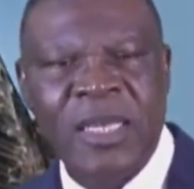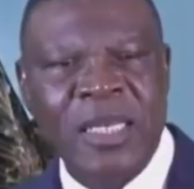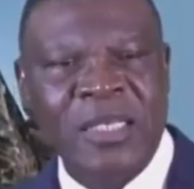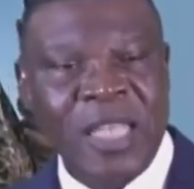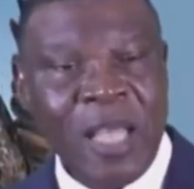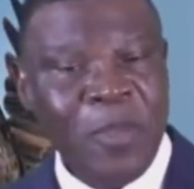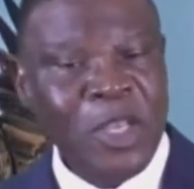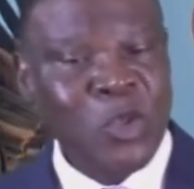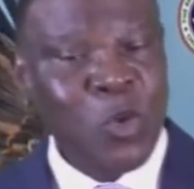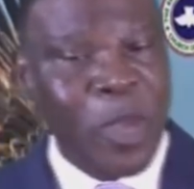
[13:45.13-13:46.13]
the same
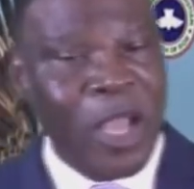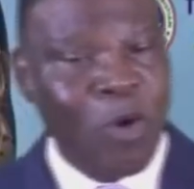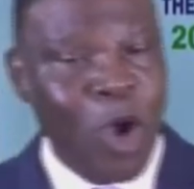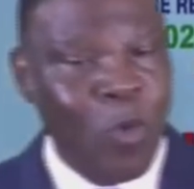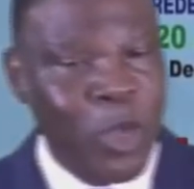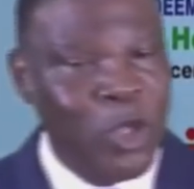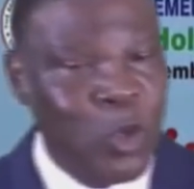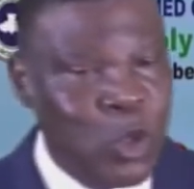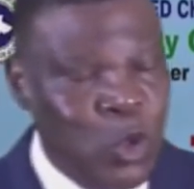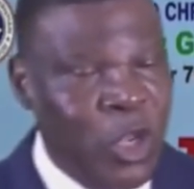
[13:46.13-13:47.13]
instrument God will
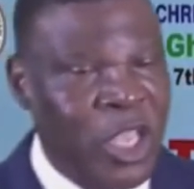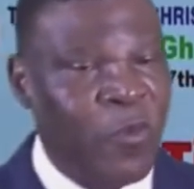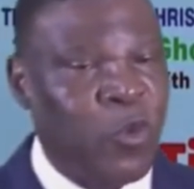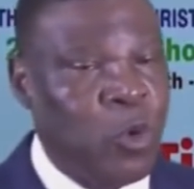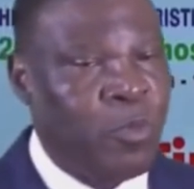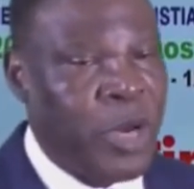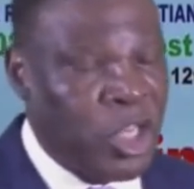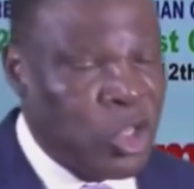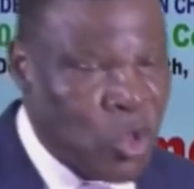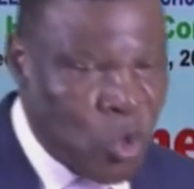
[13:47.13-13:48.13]
use to give you
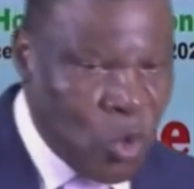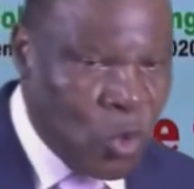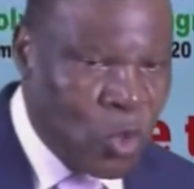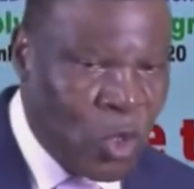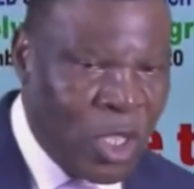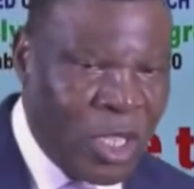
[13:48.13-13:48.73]
breakthrough